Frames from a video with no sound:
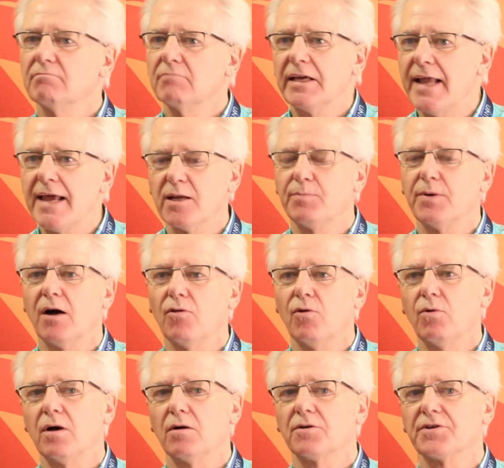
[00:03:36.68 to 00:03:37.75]
in any part of the
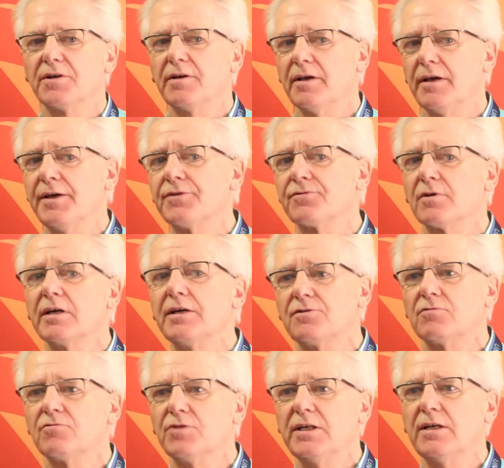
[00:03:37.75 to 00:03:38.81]
world, is
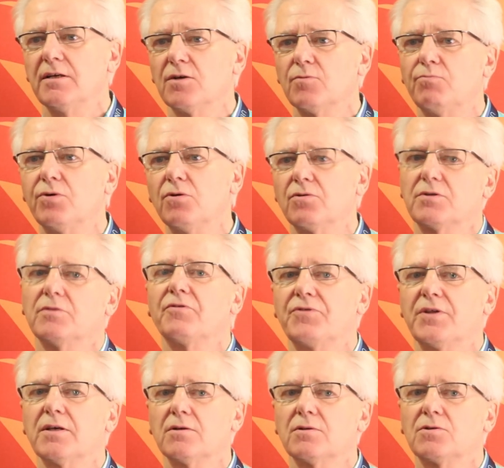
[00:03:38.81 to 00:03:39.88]
a really important
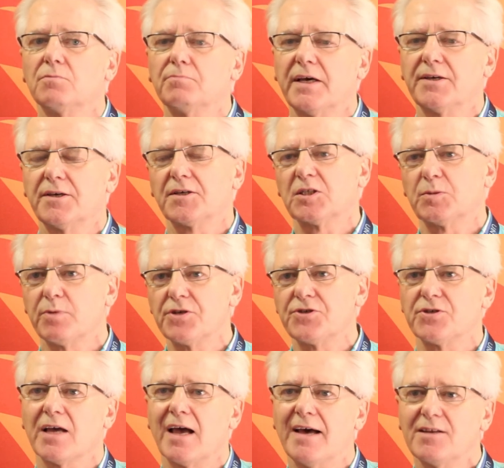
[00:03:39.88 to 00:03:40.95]
thing to make
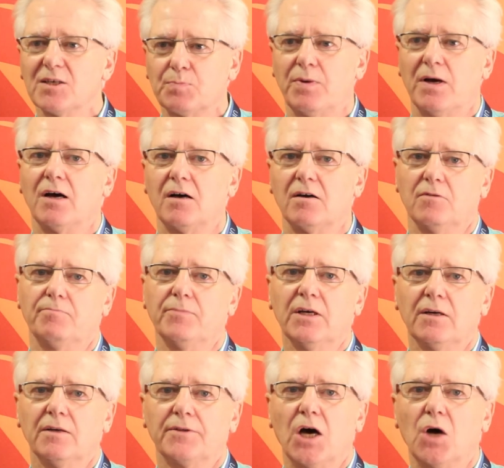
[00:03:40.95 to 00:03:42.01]
explicit. And it's part
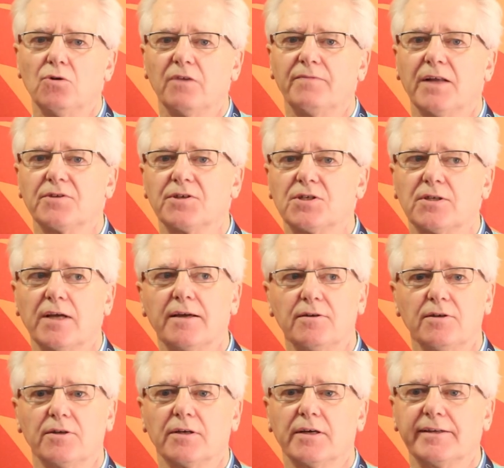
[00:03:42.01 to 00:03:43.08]
not only of
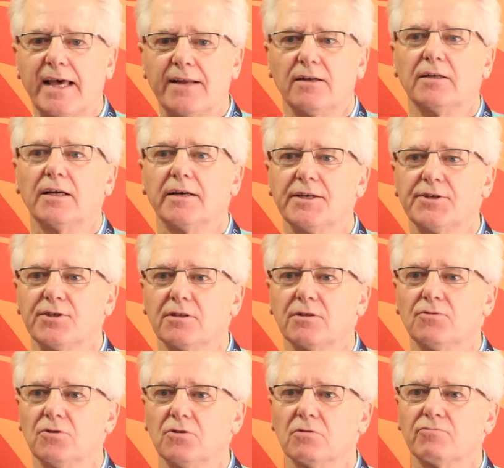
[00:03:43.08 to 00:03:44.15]
understanding and analyzing
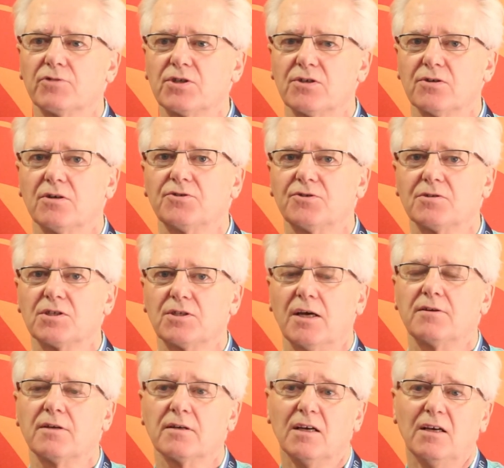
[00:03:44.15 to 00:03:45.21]
and doing research and
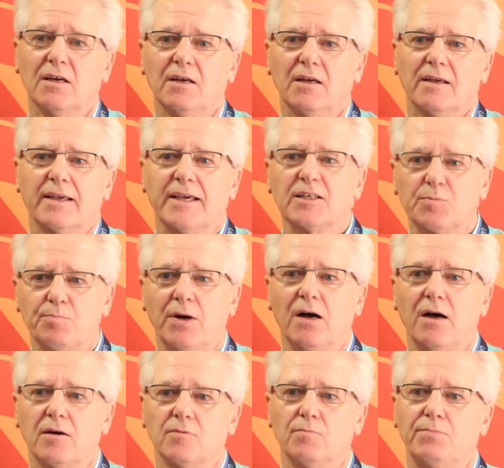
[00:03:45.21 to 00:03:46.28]
study, it's
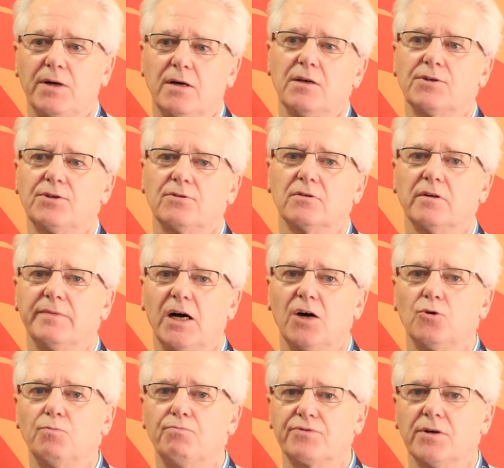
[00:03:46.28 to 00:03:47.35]
part and parcel of a
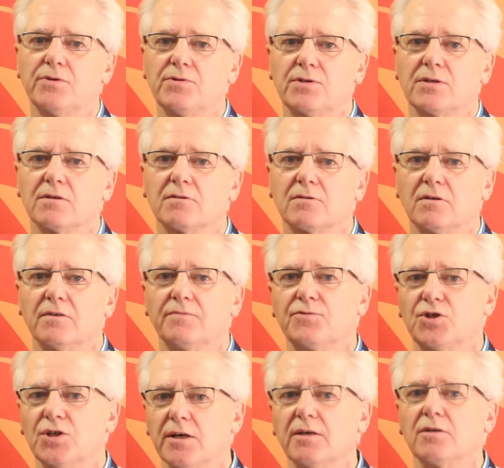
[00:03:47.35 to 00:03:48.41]
whole process of
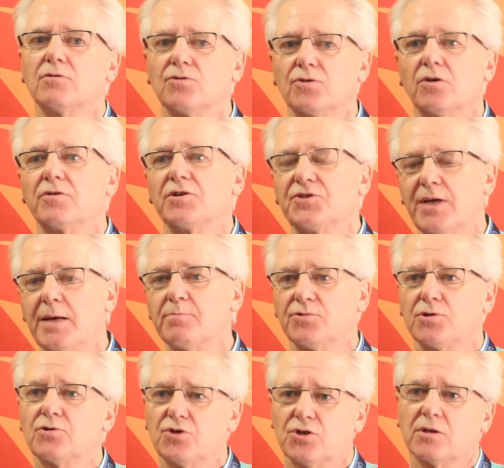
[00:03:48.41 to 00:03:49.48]
change or
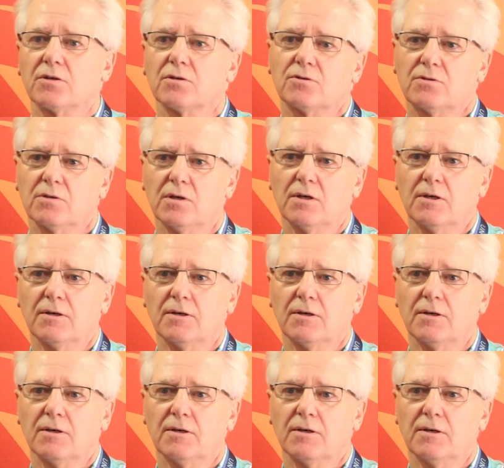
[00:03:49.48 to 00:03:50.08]
attempted change.